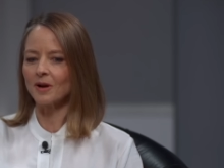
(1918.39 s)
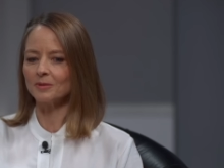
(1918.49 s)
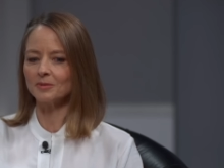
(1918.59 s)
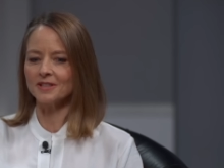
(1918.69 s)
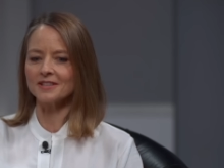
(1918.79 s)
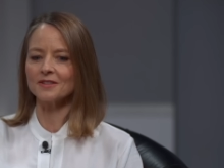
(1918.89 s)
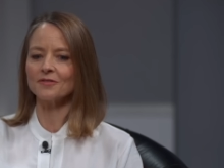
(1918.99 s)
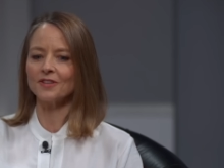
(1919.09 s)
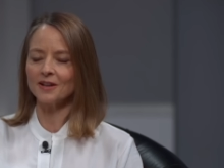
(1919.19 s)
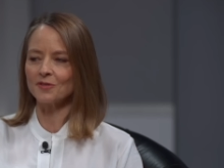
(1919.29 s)
probably is the
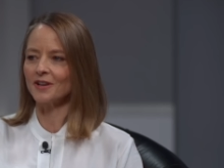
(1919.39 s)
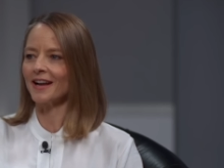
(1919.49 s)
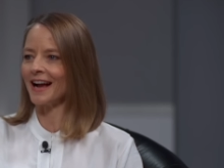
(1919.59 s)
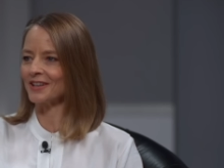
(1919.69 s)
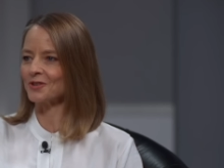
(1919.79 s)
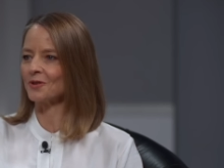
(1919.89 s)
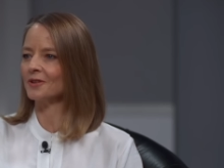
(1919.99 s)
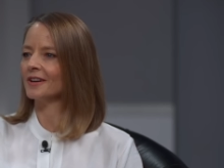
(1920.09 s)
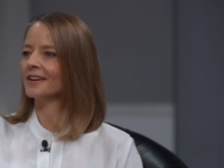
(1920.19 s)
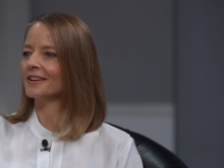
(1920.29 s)
favorite
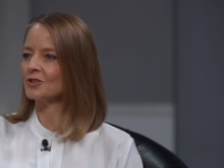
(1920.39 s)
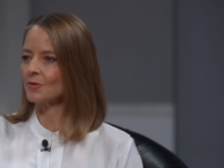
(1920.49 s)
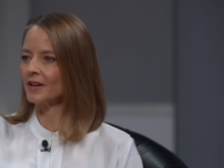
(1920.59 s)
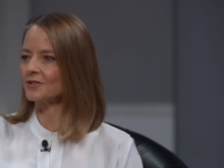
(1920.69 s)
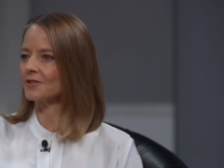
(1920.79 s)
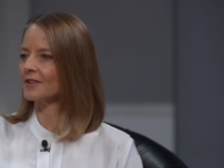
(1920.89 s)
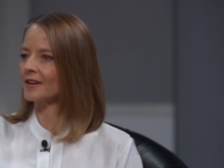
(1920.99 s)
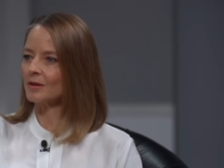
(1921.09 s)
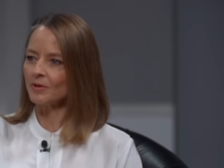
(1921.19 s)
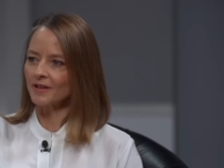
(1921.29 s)
actor yeah. director that
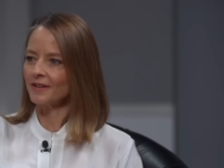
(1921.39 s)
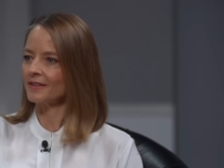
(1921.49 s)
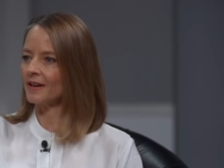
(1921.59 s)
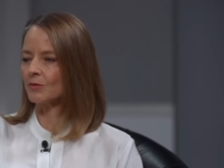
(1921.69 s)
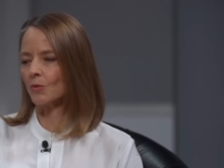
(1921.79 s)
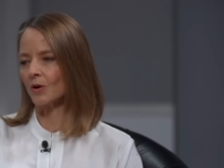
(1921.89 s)
anybody ever